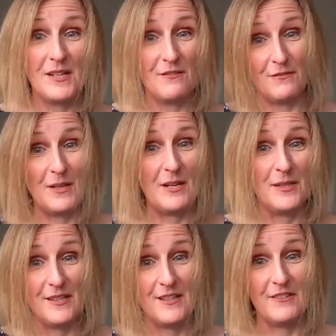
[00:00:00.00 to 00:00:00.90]
given where
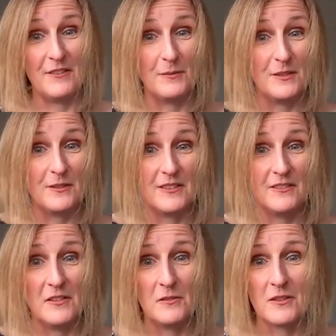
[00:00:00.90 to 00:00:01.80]
we are in the world in
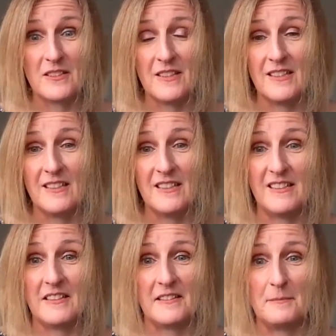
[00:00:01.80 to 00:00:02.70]
New York State,
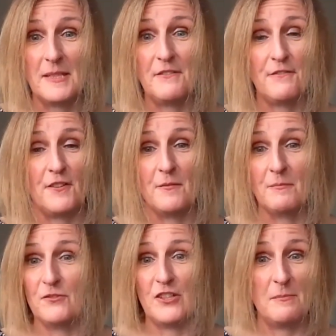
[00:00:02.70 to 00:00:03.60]
these are going to be
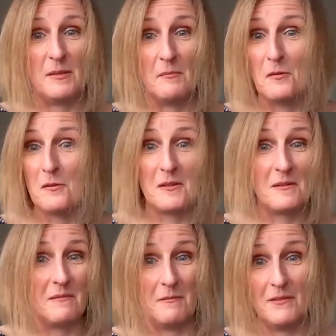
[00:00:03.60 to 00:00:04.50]
from JP
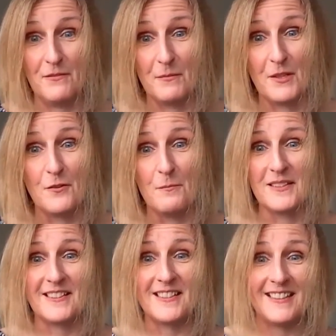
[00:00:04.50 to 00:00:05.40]
Morgan, they're from
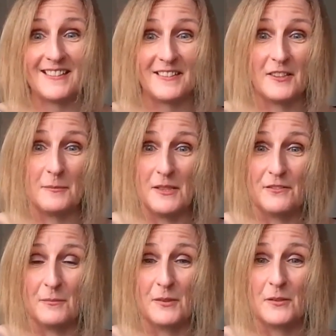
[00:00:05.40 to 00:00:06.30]
Goldman Sachs, they're going to be
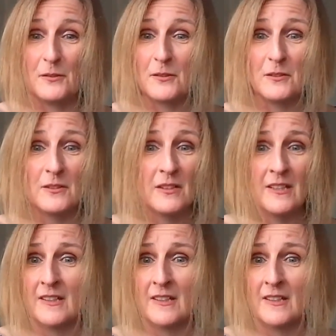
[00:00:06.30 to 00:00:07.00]
from Google.